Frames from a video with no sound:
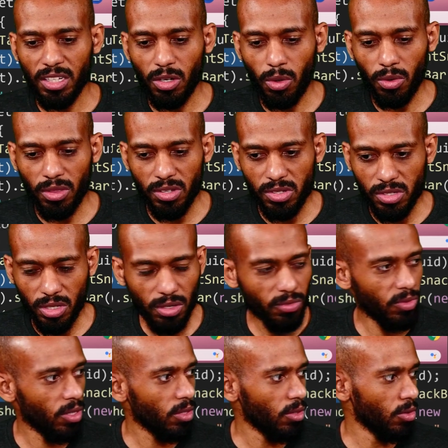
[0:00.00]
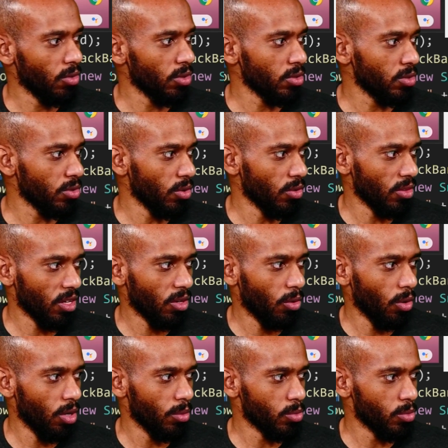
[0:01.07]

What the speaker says: on the server, not on the column.